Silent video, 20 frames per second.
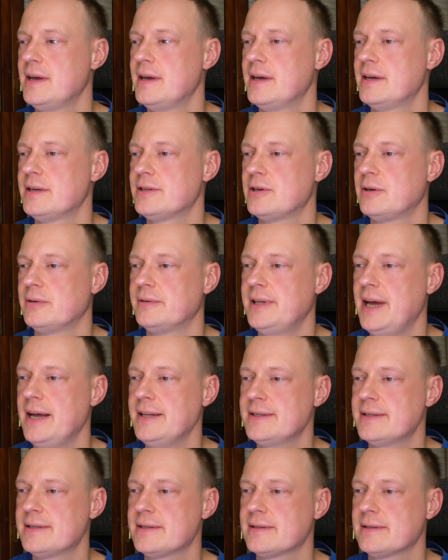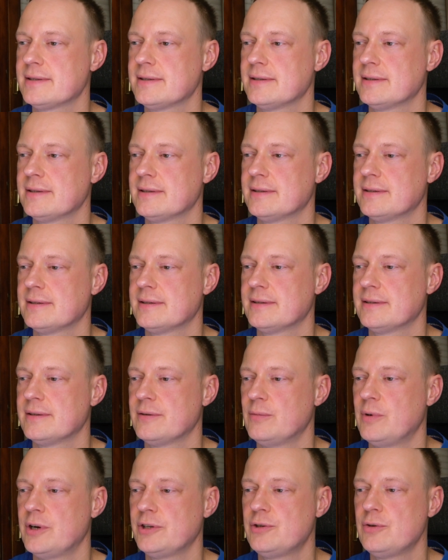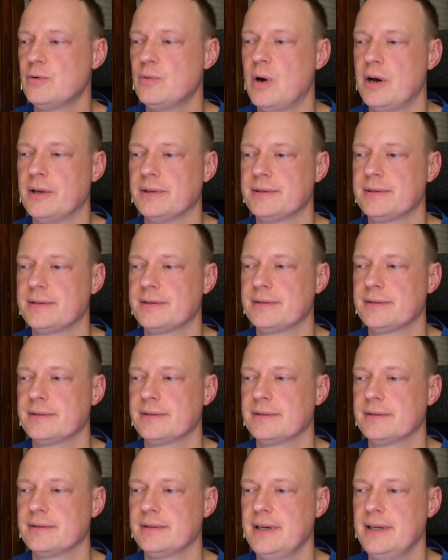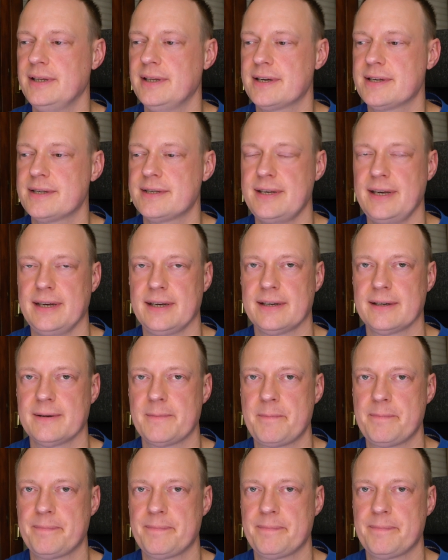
So that's what you want, index seek.